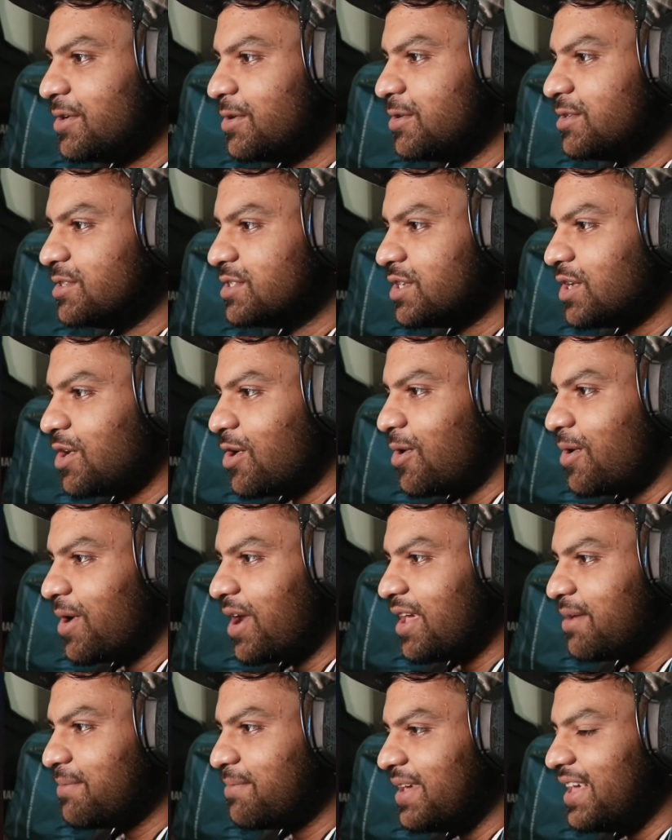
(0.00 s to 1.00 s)
Who's no
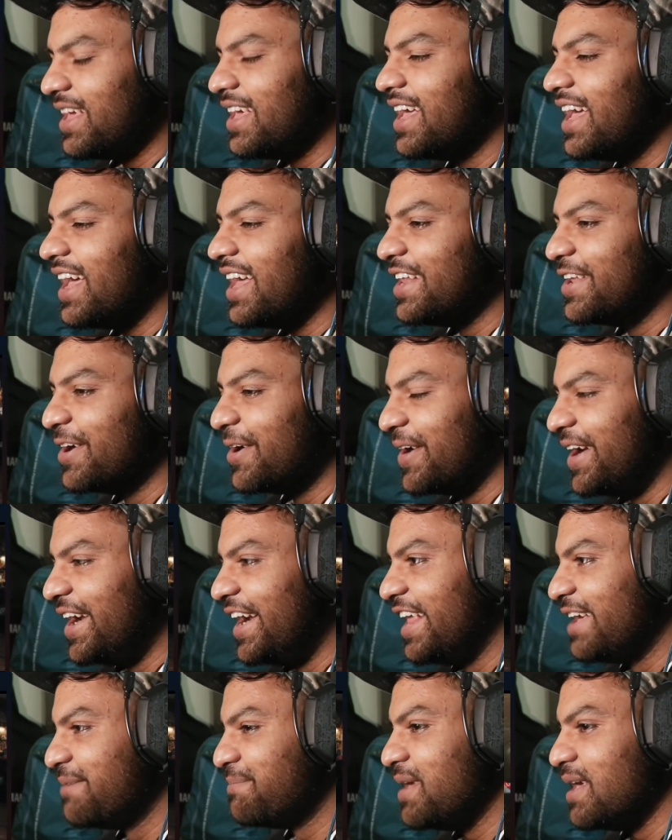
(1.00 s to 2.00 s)

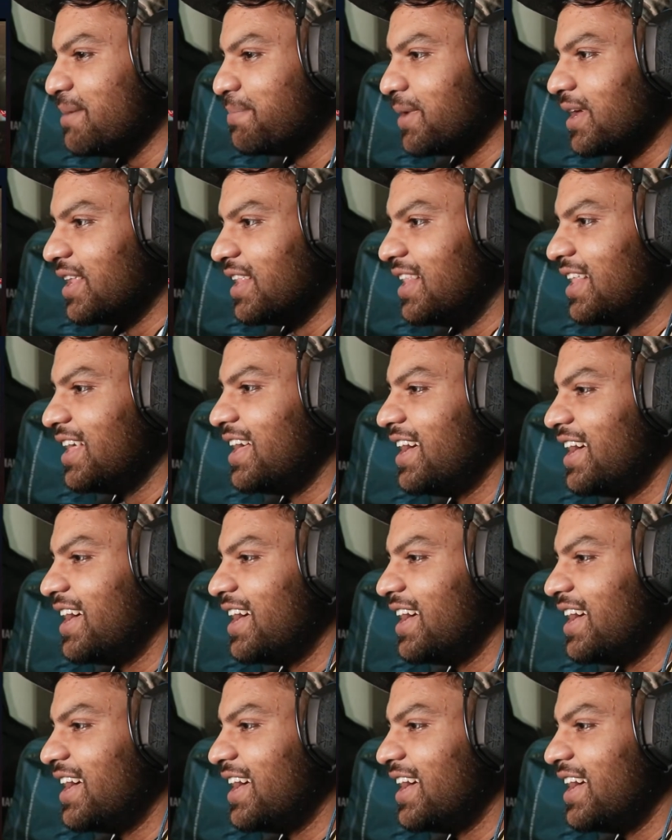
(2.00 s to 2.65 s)
eating people?